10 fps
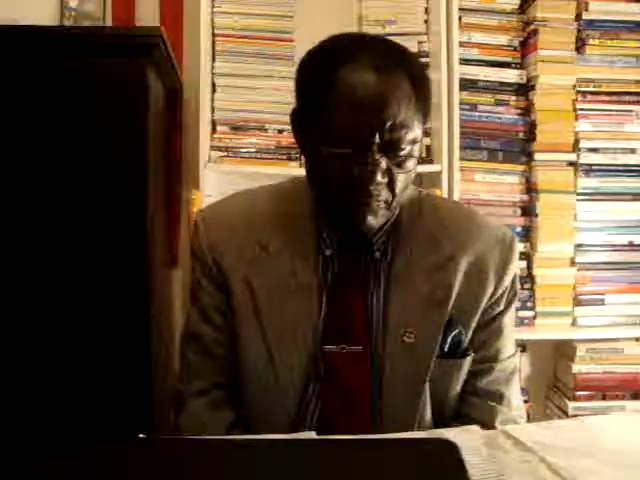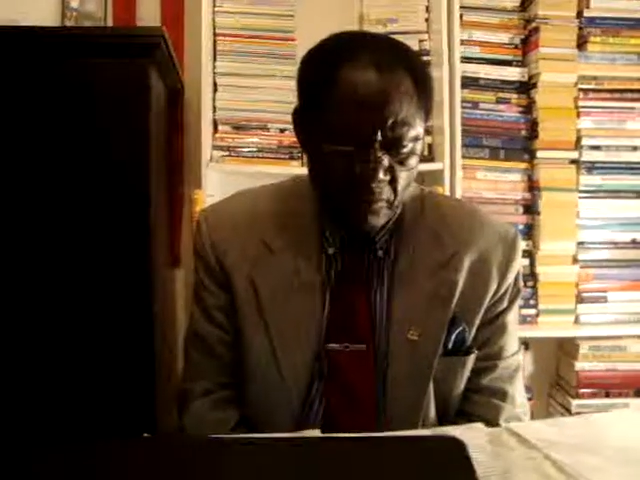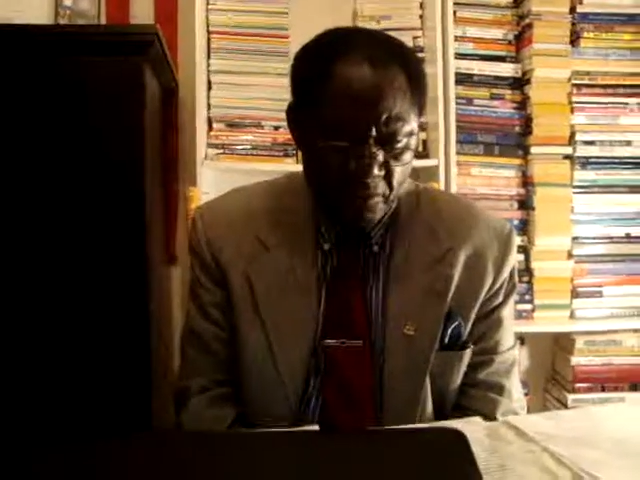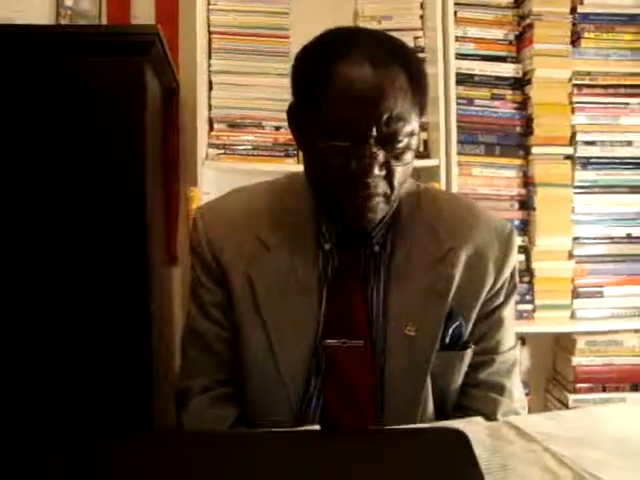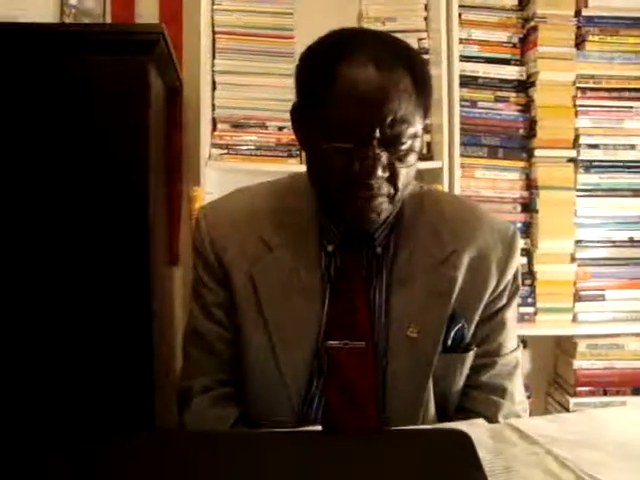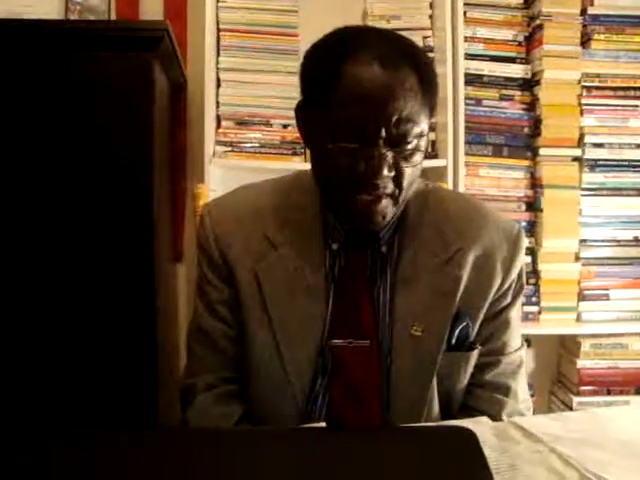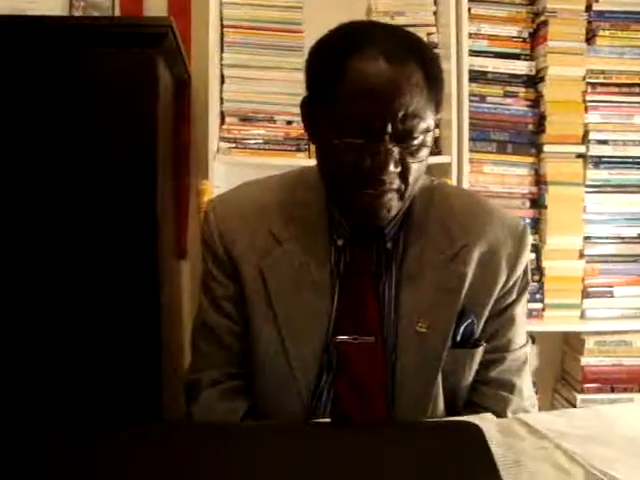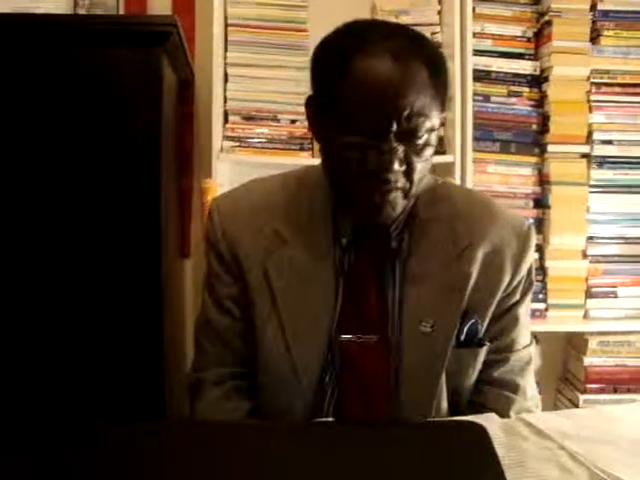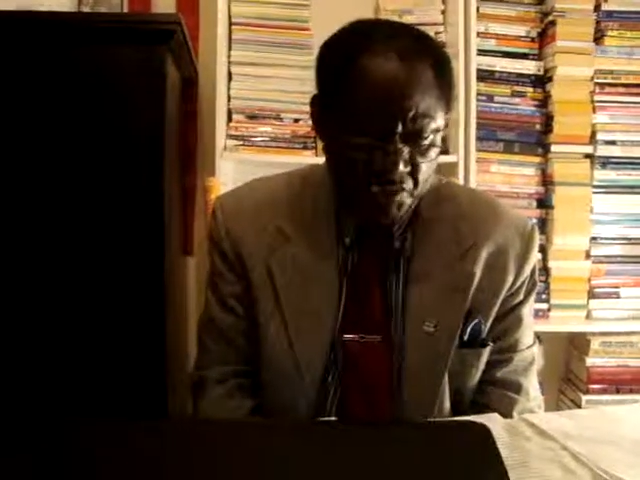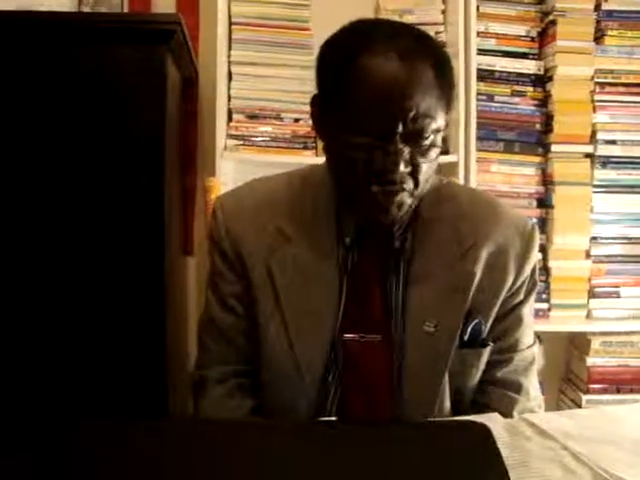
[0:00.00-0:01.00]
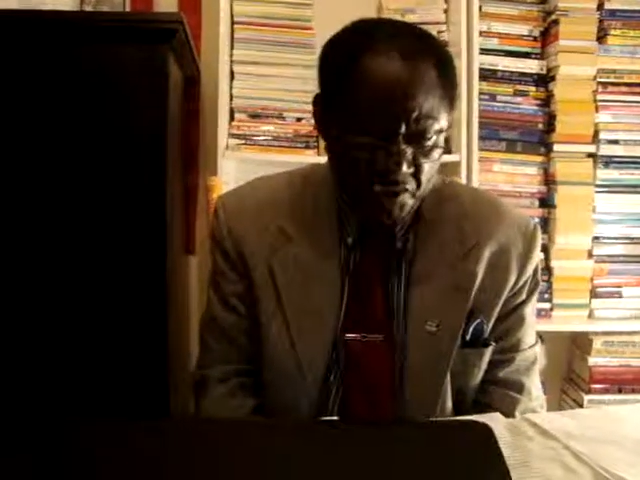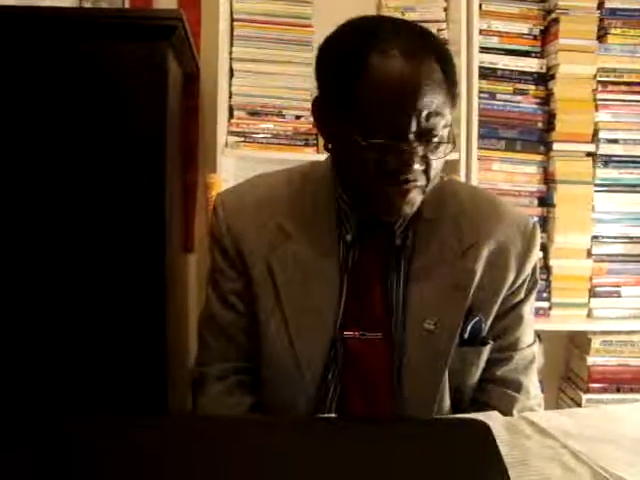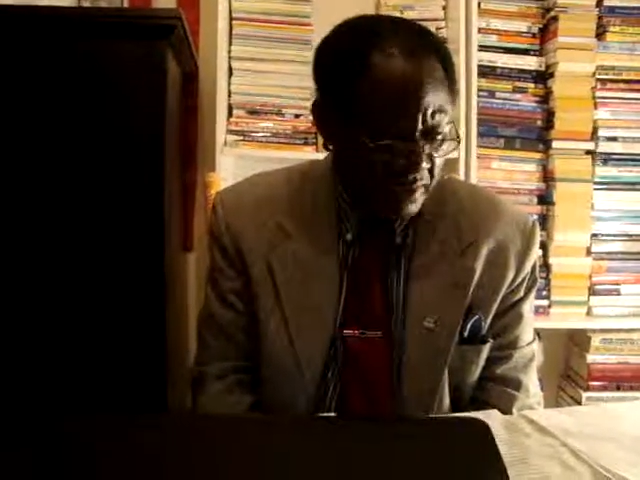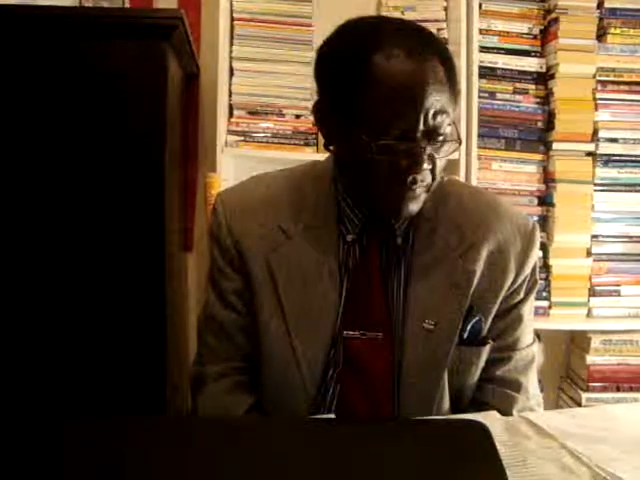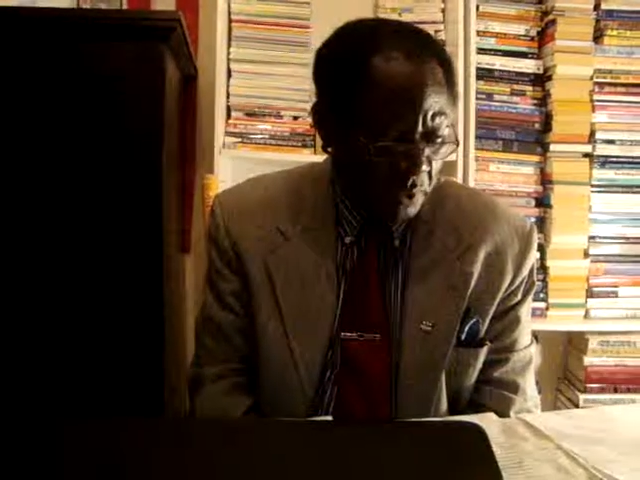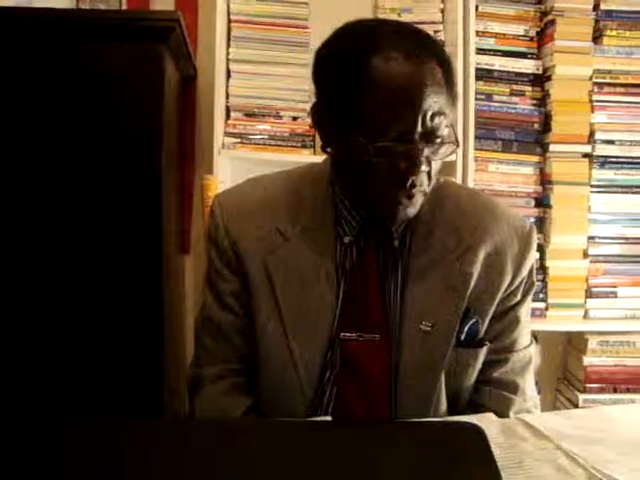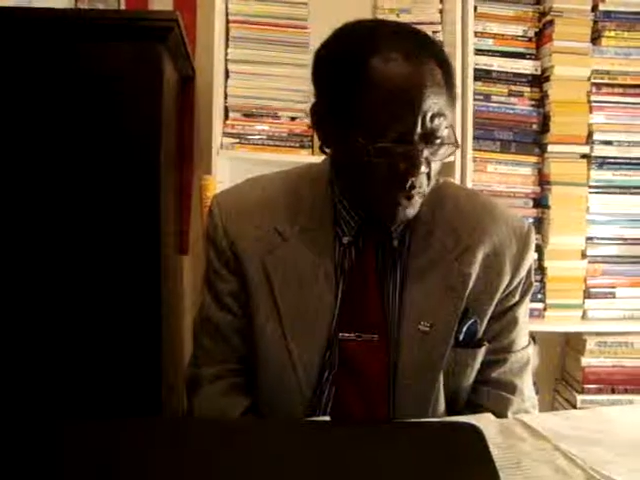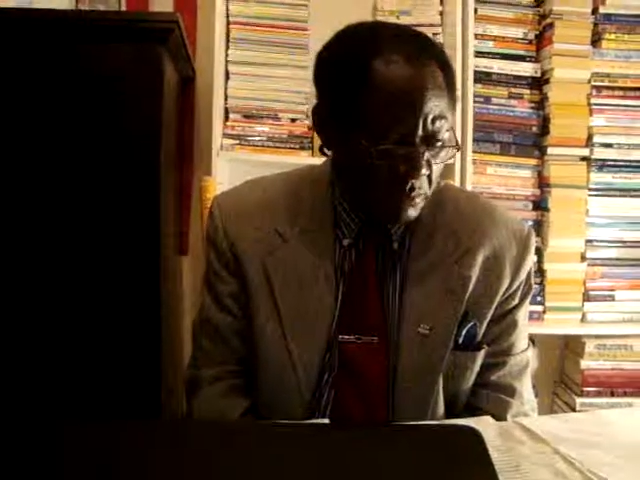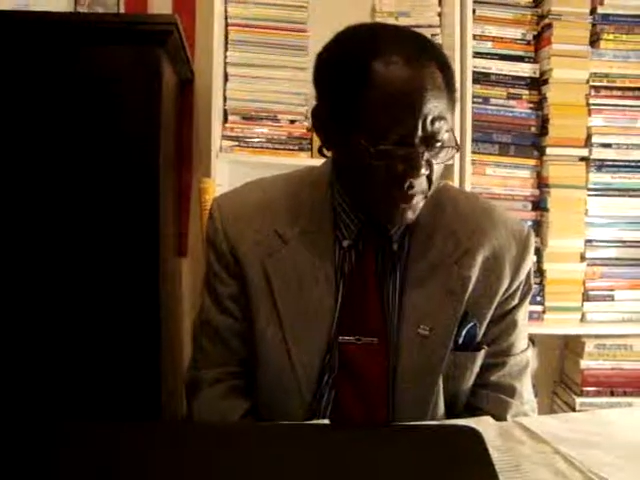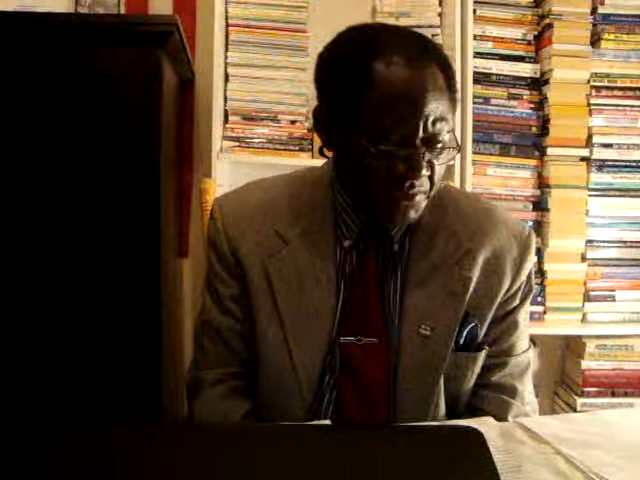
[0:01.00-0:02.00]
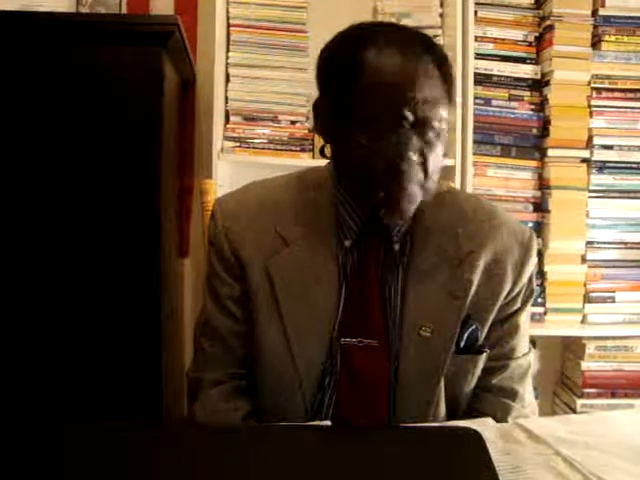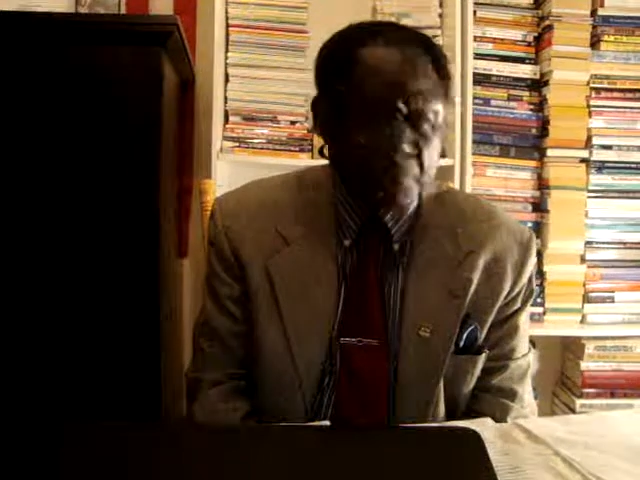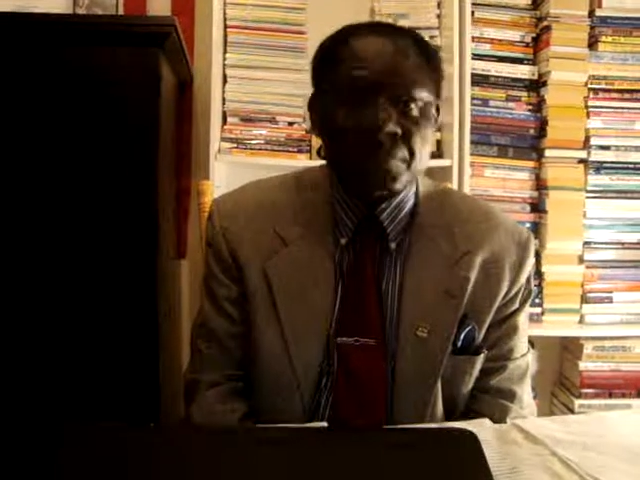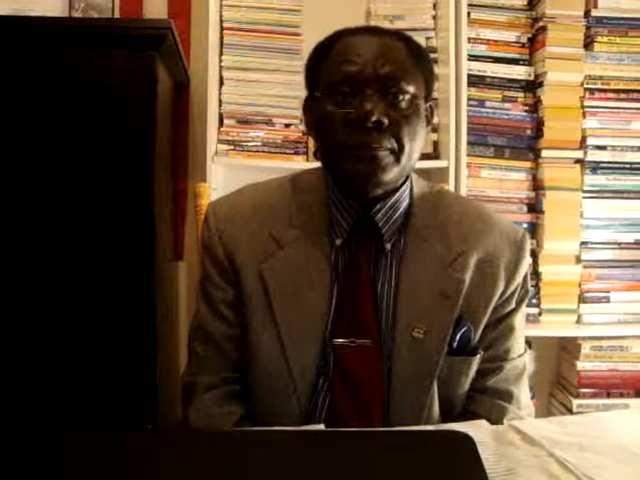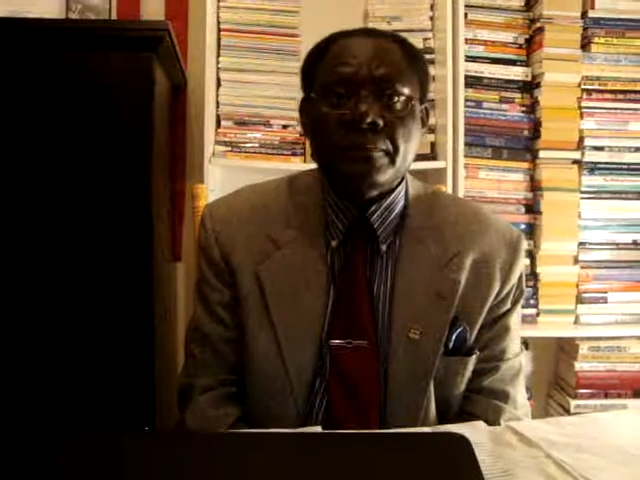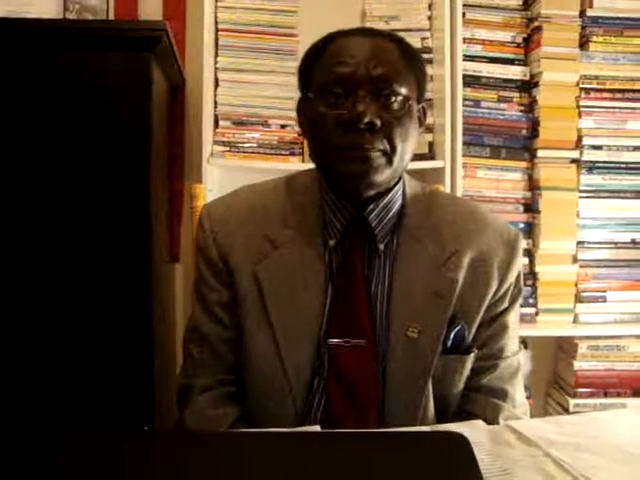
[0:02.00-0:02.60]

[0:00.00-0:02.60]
for retaining the gist of the oral message.